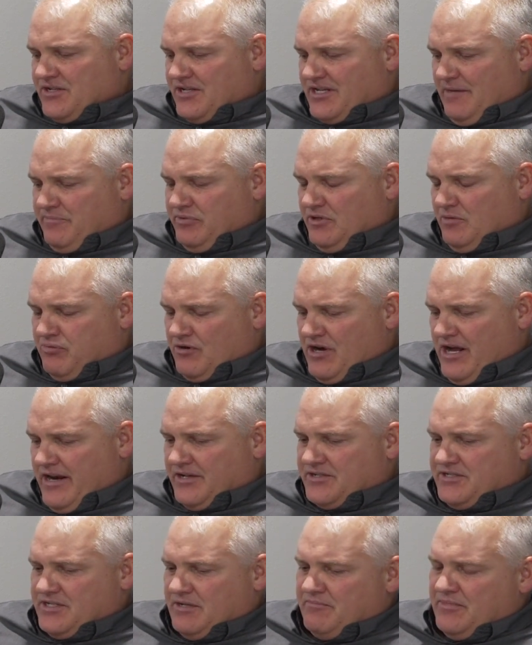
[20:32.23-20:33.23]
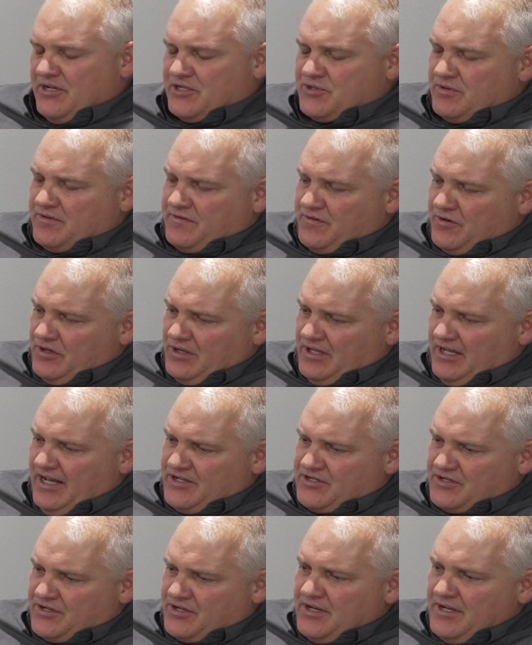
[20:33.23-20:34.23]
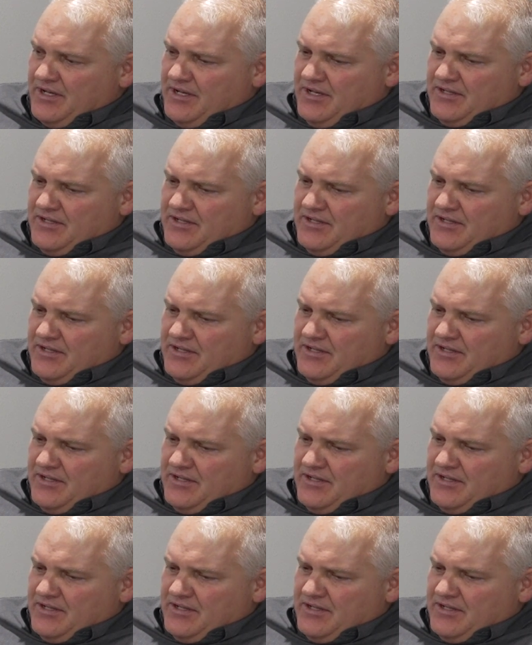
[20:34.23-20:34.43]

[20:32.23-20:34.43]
couple of products that mix with fertilizer